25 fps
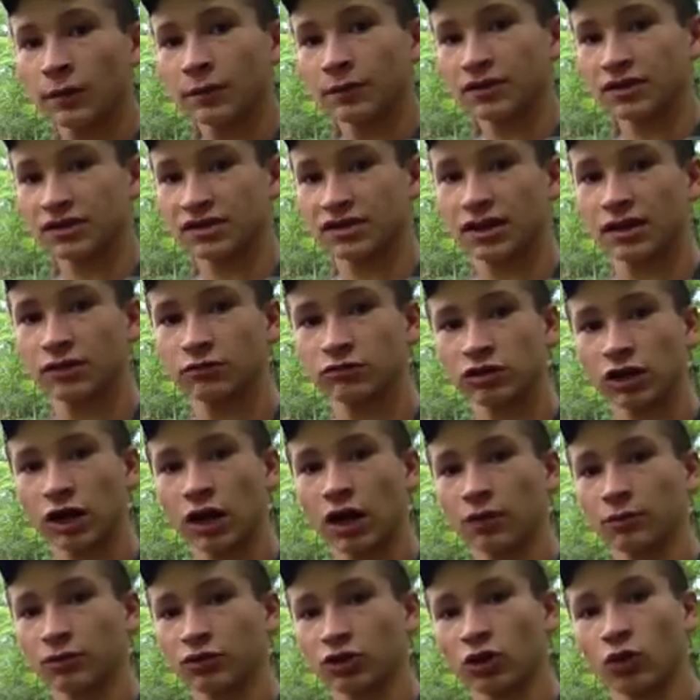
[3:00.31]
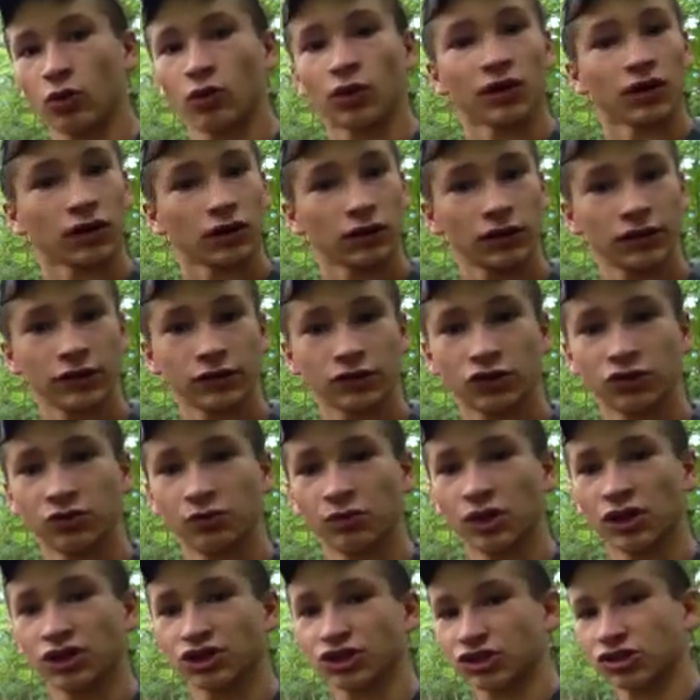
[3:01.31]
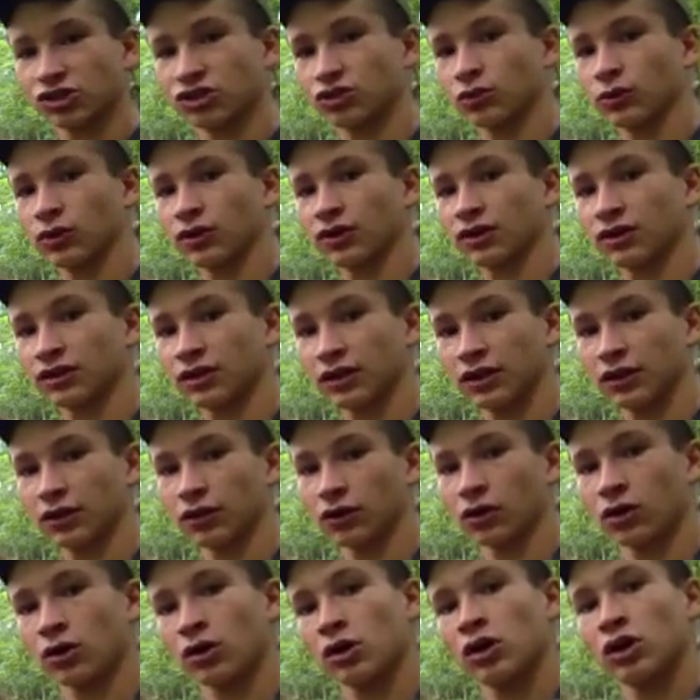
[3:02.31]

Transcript: At the same time, you don't want to clear too much as to where the deer